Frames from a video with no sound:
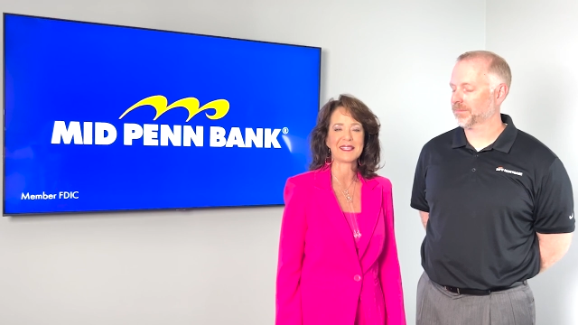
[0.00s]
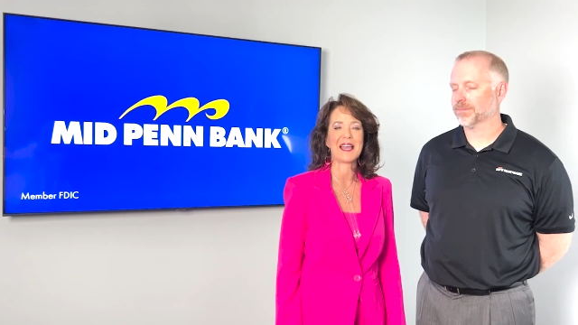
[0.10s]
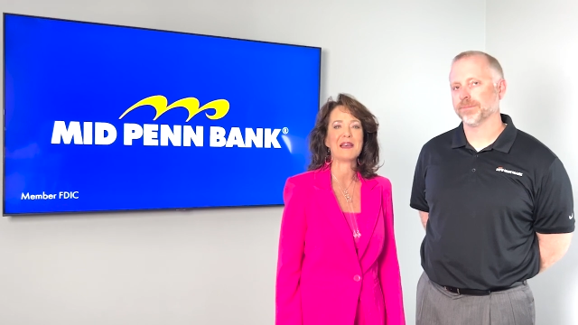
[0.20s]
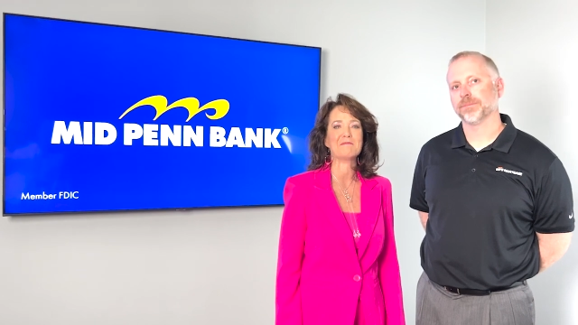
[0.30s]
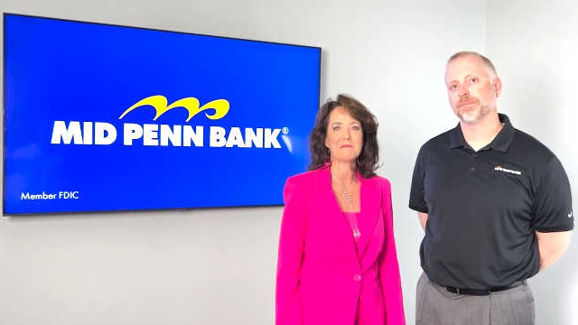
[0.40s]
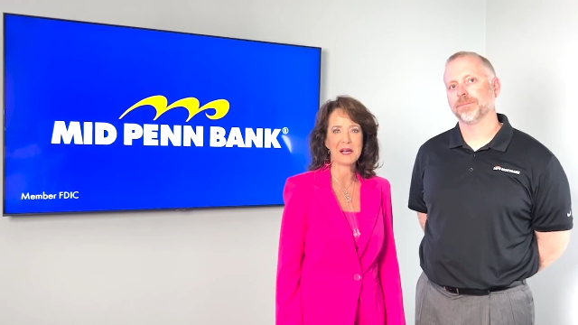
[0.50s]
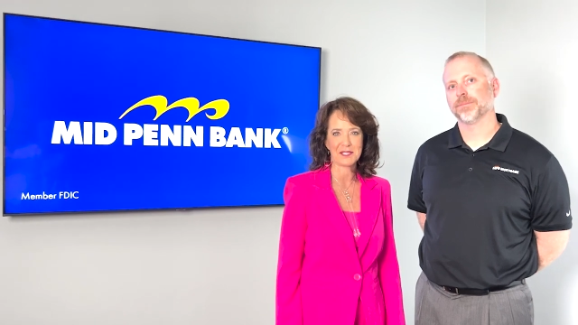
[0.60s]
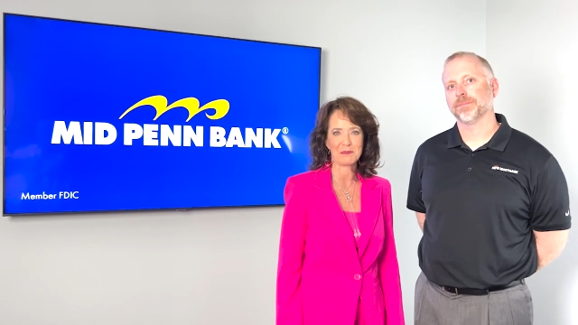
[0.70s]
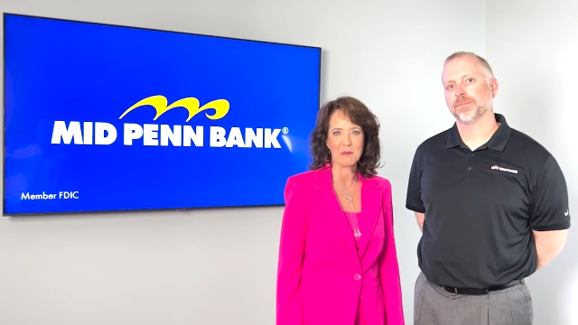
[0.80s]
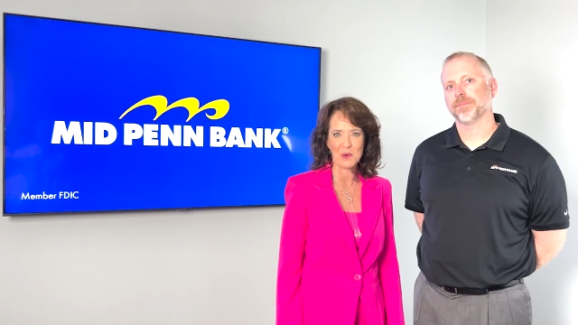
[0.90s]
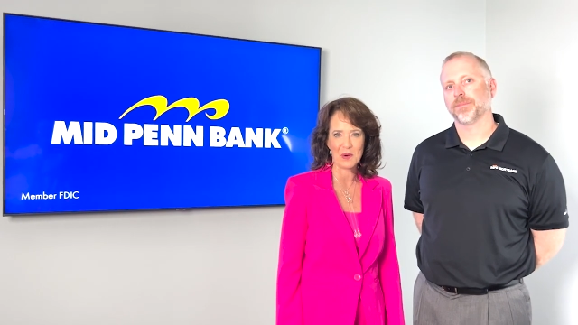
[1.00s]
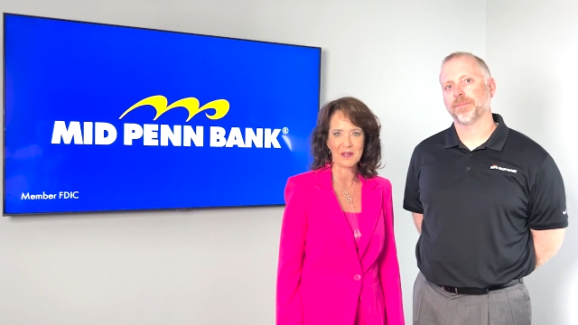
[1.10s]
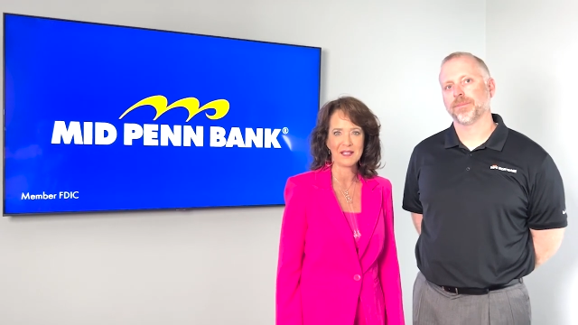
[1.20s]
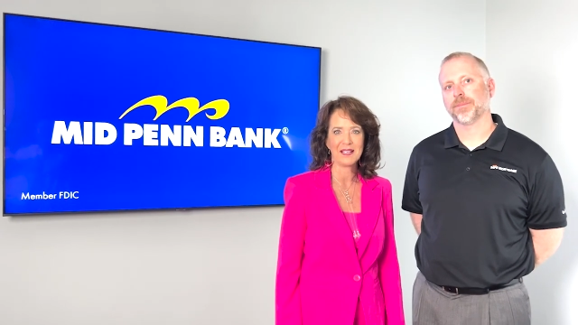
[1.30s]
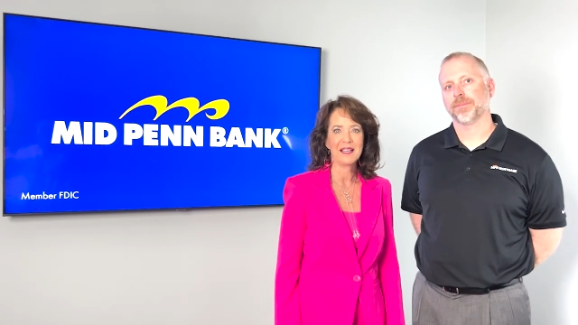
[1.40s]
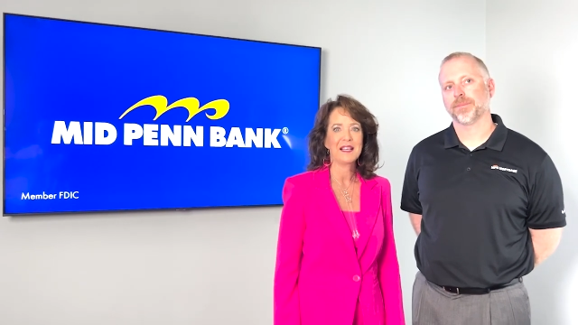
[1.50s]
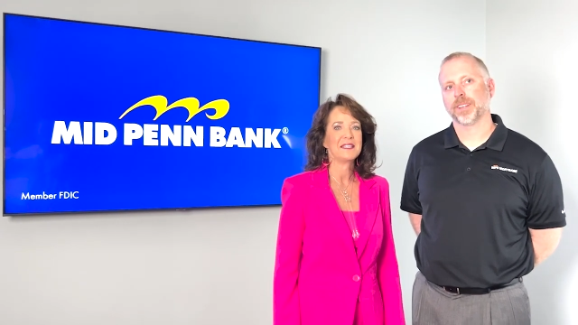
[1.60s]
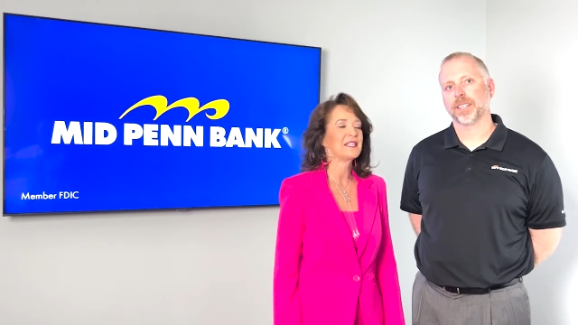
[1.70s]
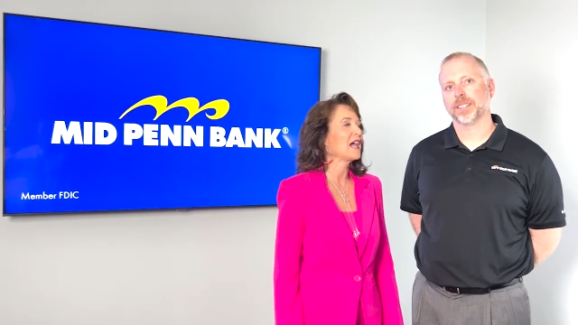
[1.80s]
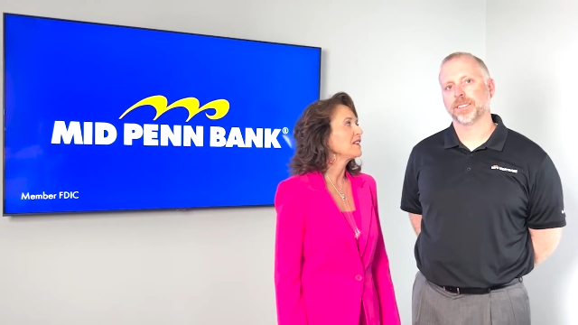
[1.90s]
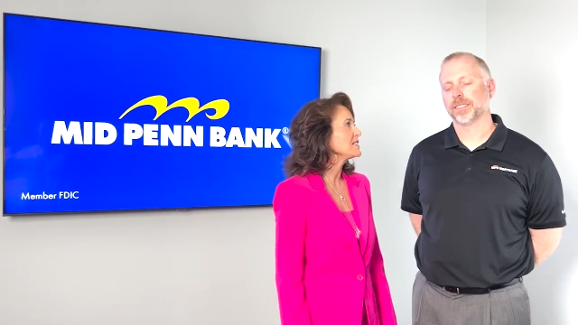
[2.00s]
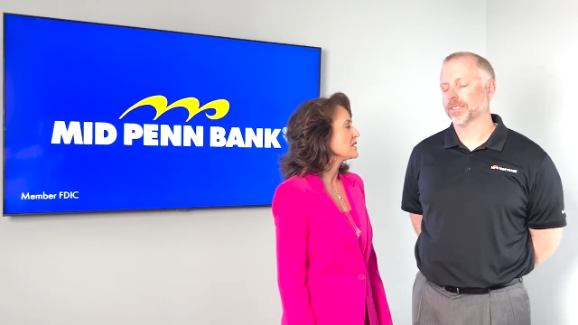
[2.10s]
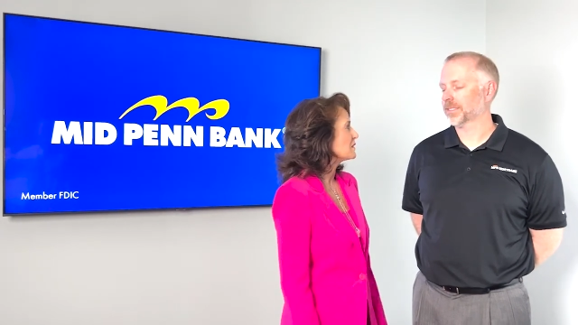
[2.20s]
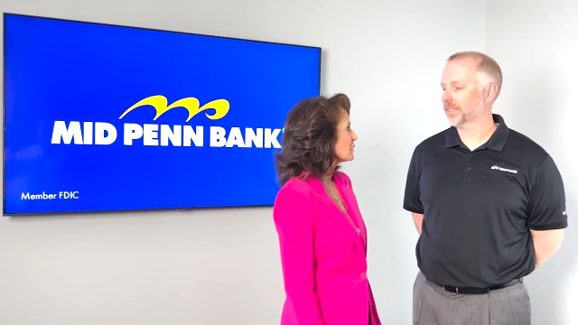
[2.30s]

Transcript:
Speaker 1: and much more. Tell us a little